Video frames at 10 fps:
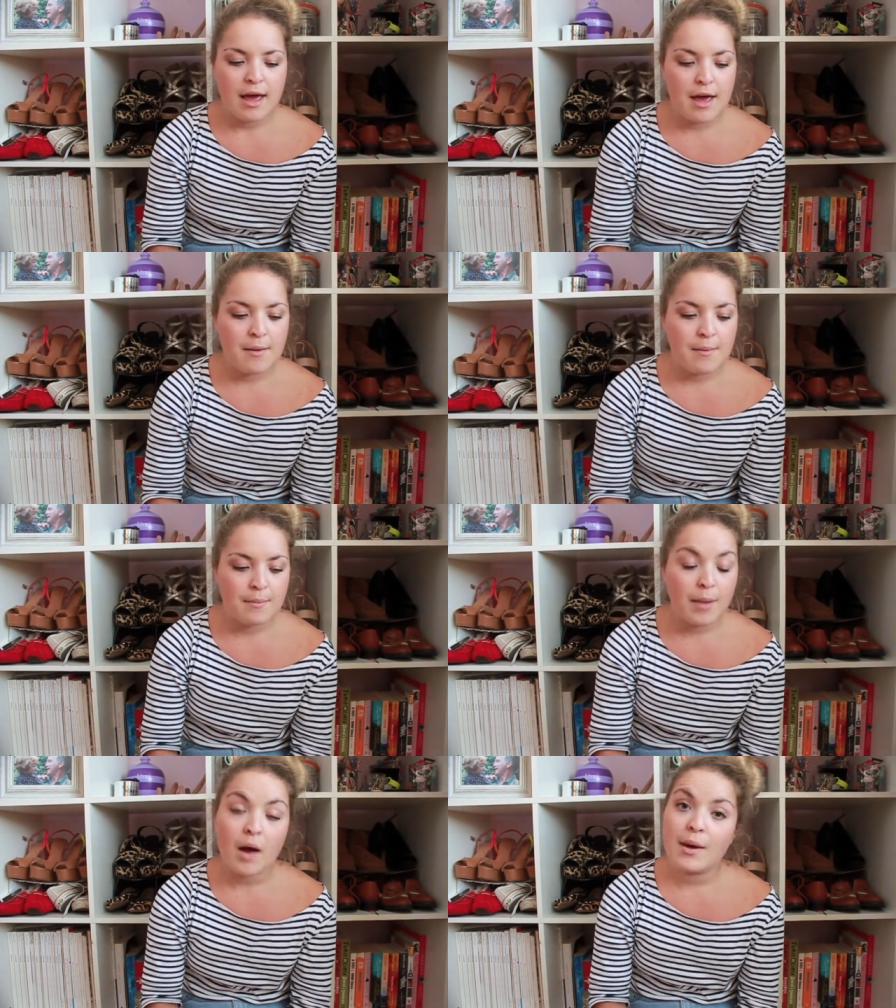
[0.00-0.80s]

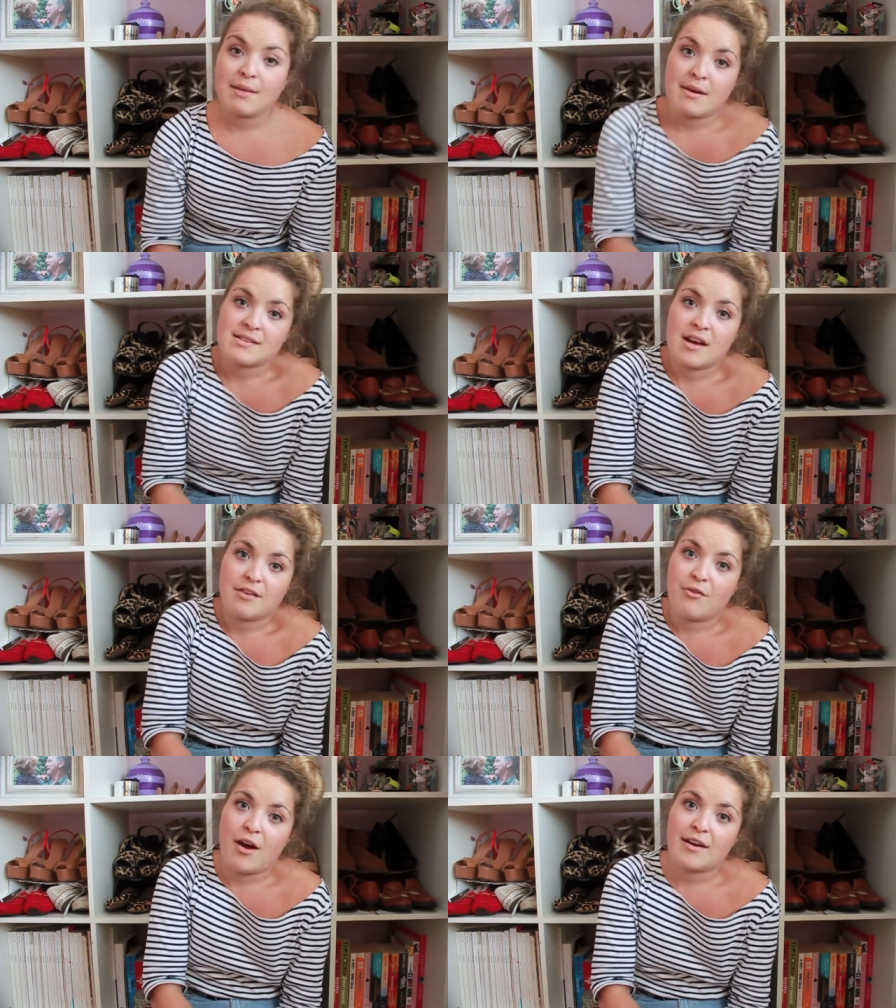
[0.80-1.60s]
but I'll wear them outside
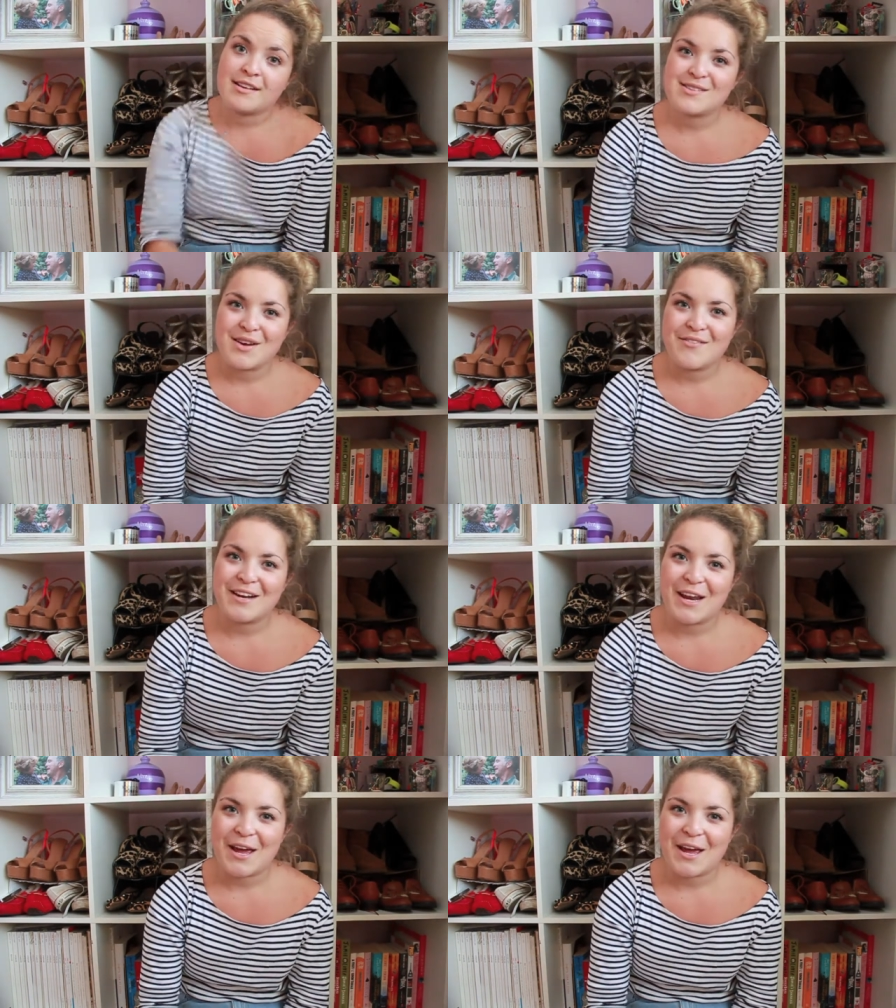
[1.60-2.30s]
of work, so I really